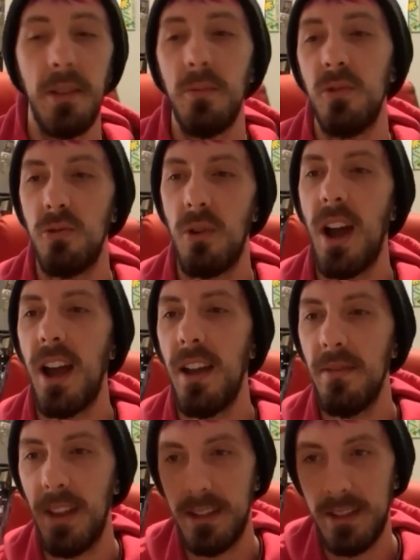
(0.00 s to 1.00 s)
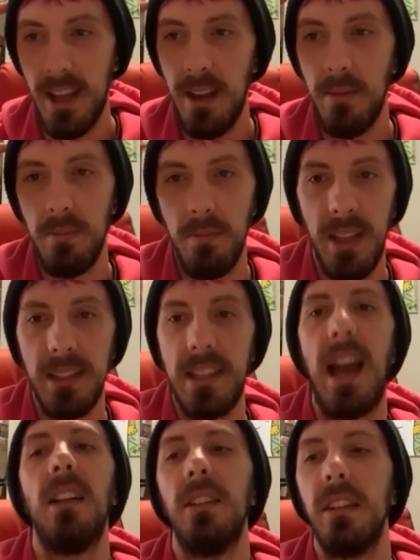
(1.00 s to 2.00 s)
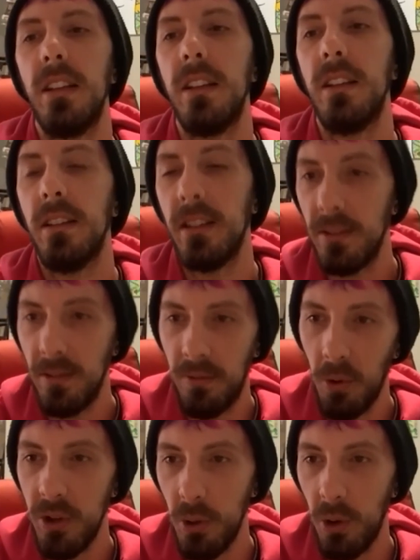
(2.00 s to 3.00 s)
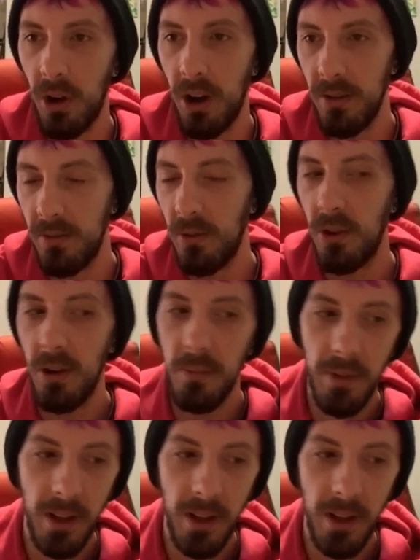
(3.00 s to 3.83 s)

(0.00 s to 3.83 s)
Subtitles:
drive, that same mentality for your art form.